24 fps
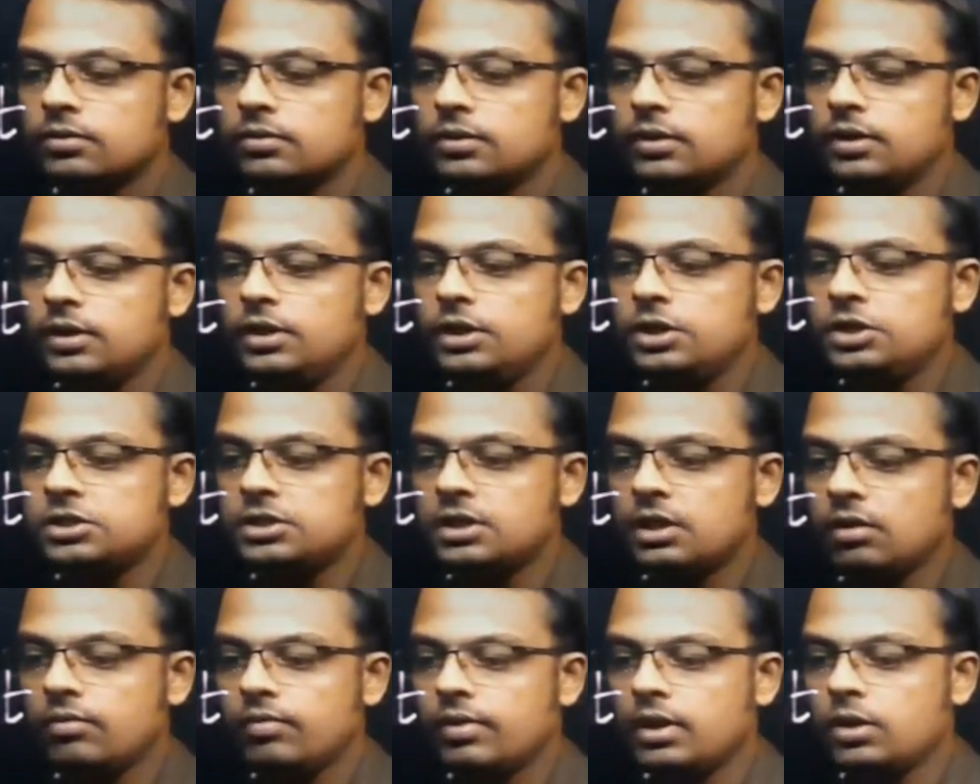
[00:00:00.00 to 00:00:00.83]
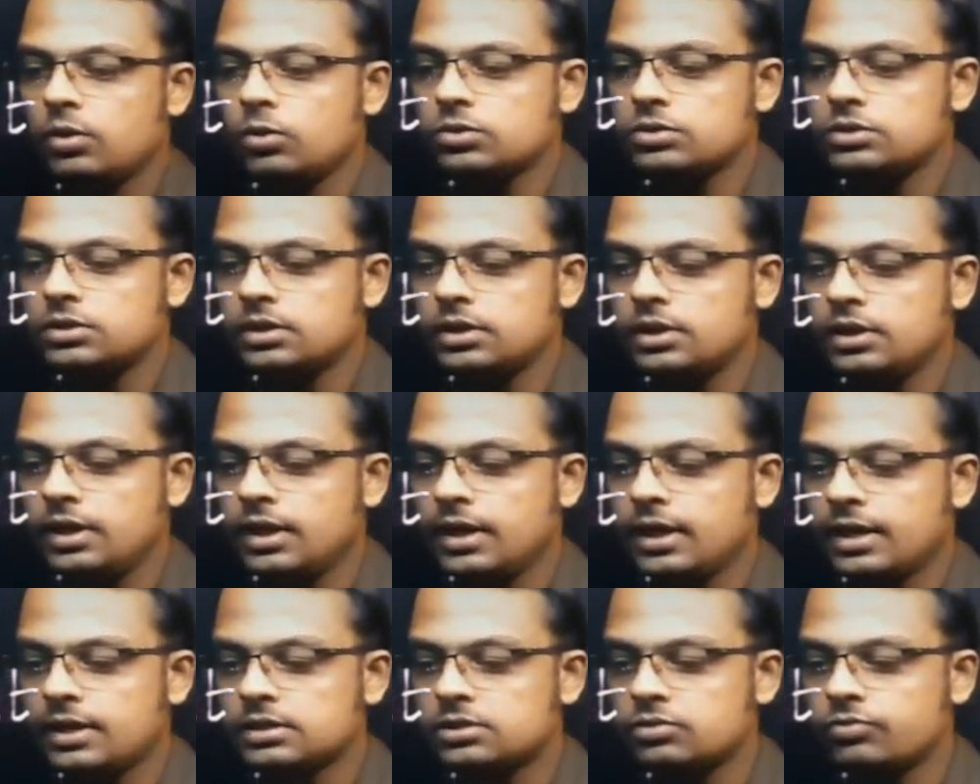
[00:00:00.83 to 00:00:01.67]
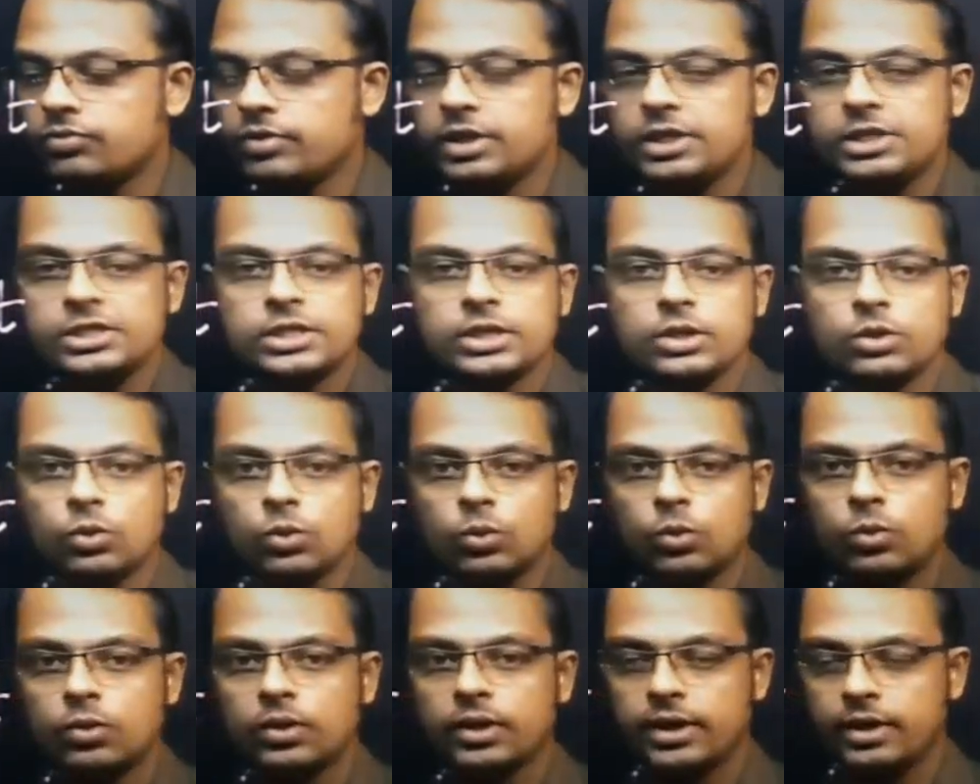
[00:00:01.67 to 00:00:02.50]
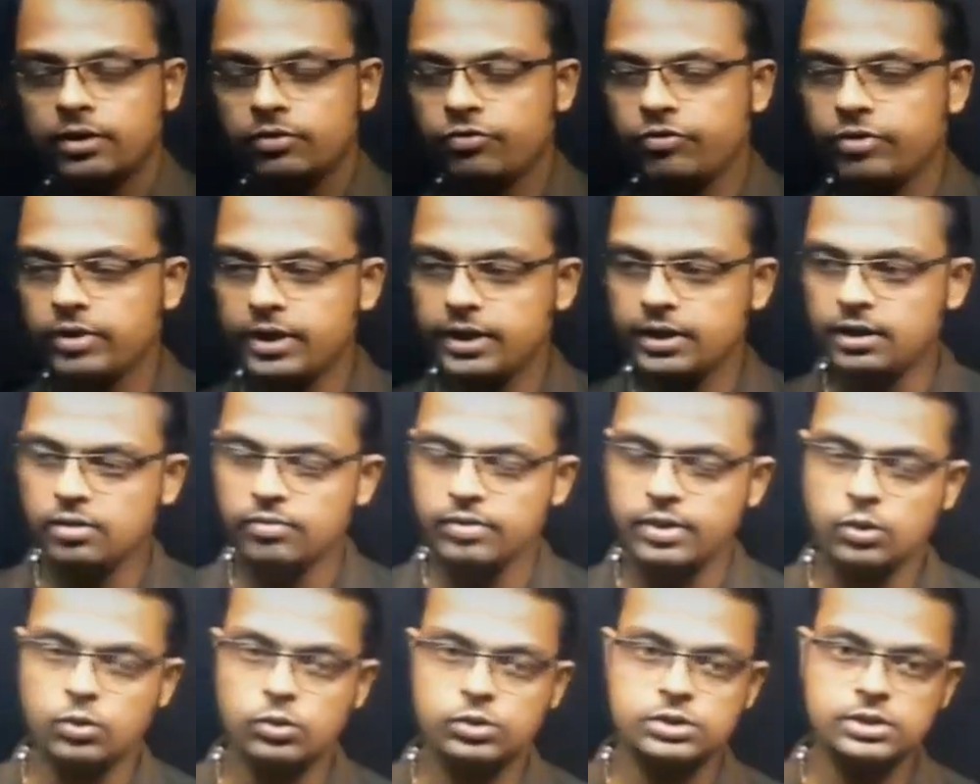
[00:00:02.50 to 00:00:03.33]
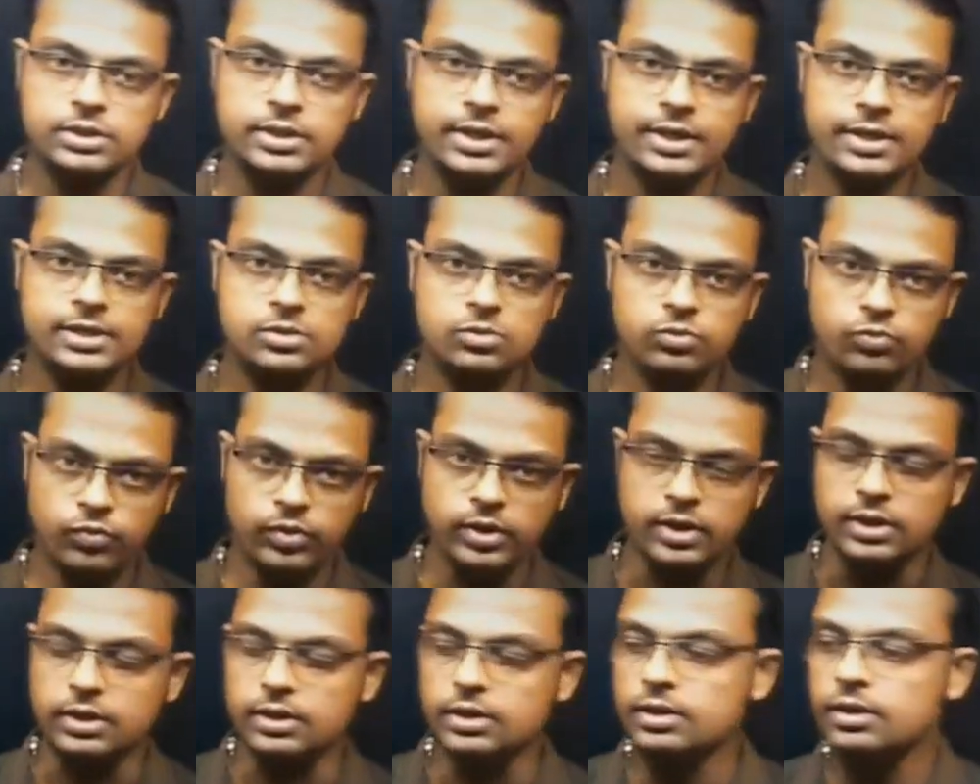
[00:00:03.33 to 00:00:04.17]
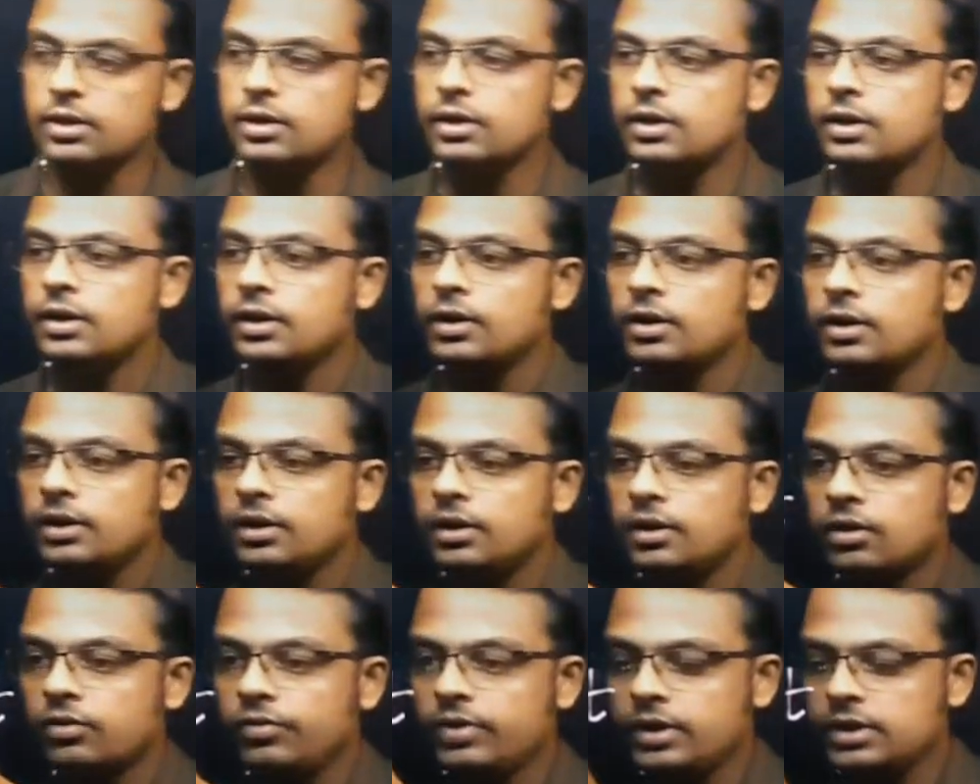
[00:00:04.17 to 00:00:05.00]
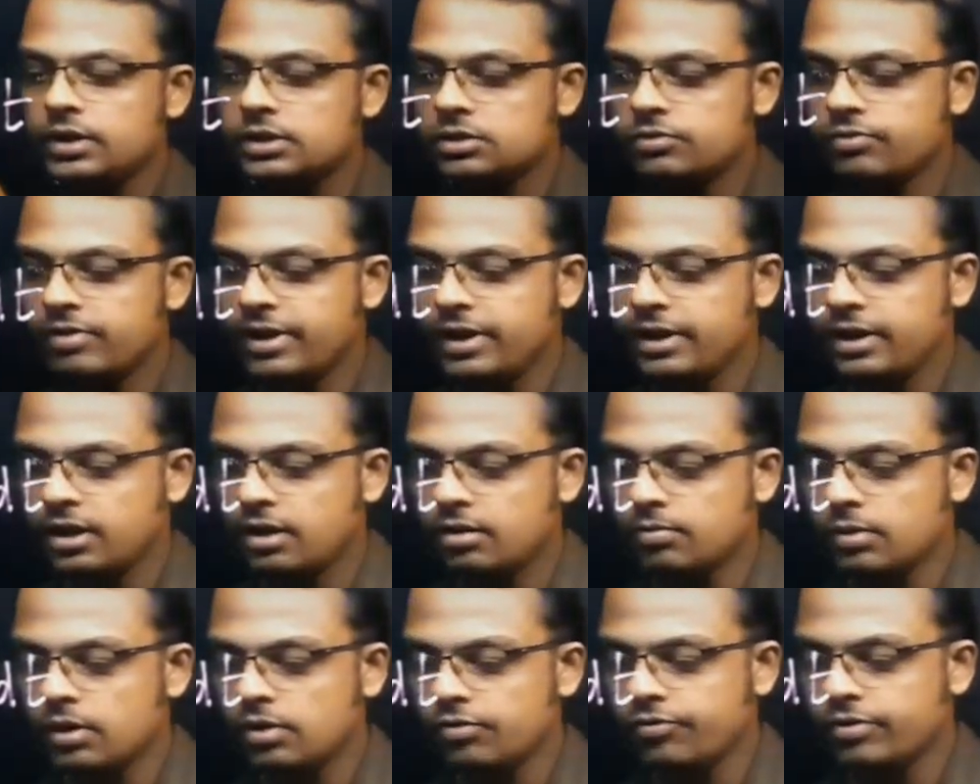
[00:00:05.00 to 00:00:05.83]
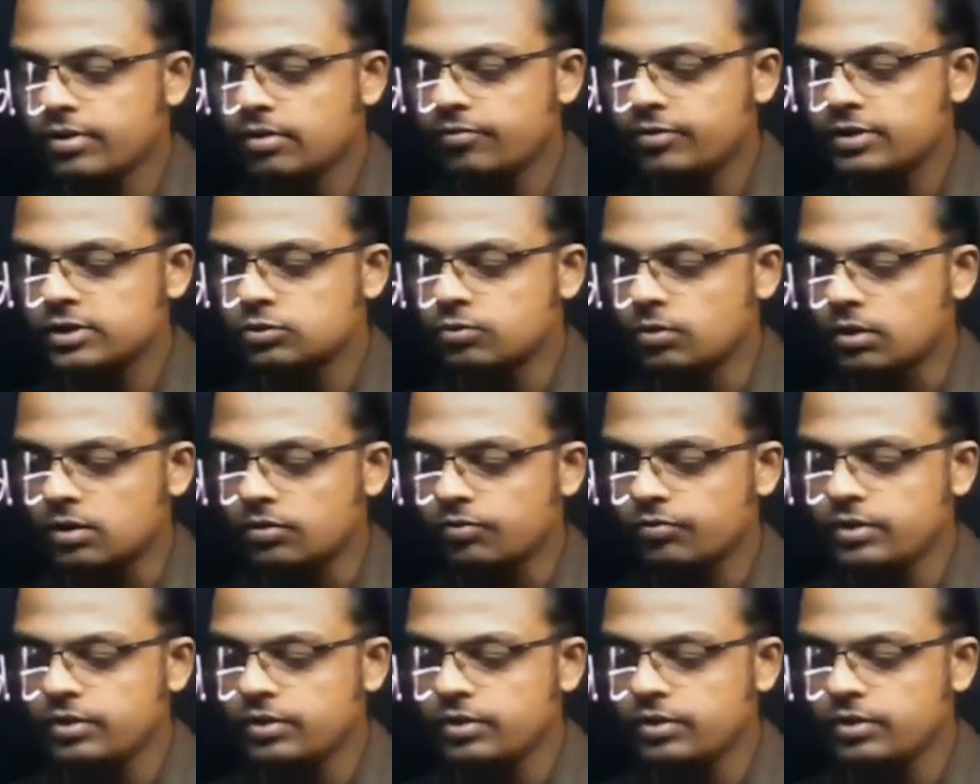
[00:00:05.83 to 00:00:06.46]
initial velocity as v0 and final velocity as v, here v is variable from which one?